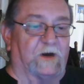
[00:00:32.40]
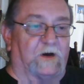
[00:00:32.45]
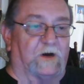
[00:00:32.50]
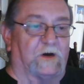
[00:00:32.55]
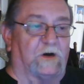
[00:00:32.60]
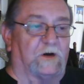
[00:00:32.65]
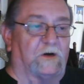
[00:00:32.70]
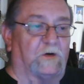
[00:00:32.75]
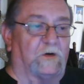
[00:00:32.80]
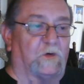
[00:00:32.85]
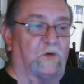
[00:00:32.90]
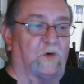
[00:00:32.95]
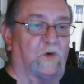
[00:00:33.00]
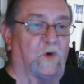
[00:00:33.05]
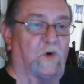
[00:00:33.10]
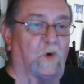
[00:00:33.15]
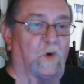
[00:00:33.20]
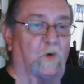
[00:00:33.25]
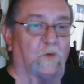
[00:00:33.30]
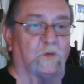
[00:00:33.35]
a
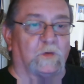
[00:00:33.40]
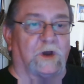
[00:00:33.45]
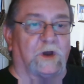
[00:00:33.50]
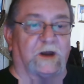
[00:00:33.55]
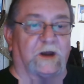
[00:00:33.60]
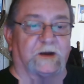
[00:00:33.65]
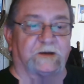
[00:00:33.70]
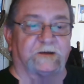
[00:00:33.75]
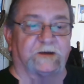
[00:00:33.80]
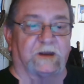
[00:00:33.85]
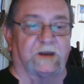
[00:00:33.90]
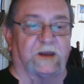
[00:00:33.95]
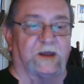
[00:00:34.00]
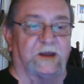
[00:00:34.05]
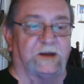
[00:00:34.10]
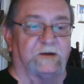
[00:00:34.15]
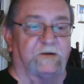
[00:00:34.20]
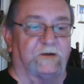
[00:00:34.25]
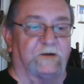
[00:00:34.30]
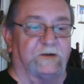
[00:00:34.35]
whole lot of
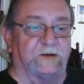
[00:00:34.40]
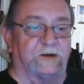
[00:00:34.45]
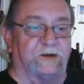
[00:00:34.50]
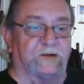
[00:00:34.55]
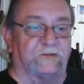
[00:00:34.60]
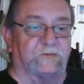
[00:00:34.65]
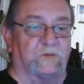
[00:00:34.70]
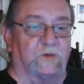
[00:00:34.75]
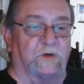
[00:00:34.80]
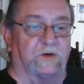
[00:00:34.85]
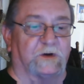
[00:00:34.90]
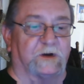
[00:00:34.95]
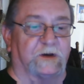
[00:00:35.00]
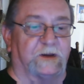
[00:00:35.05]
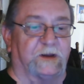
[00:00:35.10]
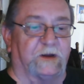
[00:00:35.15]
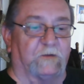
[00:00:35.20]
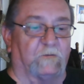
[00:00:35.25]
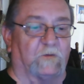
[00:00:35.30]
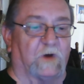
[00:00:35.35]
delay on this, we're going to
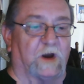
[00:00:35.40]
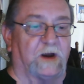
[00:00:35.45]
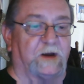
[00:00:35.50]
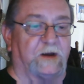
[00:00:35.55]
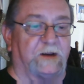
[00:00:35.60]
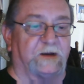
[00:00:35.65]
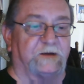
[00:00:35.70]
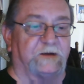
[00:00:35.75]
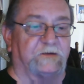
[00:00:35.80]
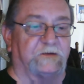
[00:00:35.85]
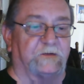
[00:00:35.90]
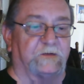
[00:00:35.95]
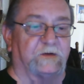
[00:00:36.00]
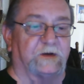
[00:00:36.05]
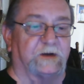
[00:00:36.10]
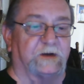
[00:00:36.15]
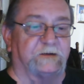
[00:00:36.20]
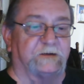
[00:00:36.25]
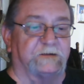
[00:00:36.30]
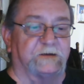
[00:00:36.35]
get right into
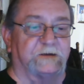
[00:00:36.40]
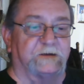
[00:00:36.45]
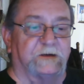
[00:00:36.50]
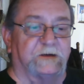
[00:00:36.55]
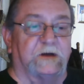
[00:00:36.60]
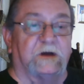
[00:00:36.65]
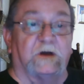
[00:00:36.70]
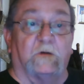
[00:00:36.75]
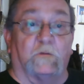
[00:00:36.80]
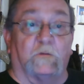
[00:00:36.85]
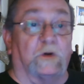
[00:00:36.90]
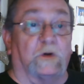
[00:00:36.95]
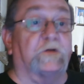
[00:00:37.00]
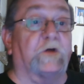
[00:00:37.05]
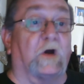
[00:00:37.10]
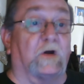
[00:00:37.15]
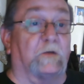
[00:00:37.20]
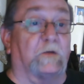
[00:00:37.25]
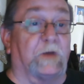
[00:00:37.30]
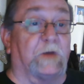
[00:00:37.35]
it. We're going to
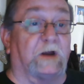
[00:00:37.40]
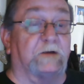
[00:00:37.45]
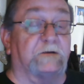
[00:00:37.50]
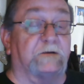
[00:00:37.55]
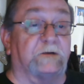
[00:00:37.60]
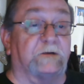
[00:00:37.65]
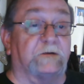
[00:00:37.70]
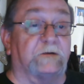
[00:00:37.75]
talk about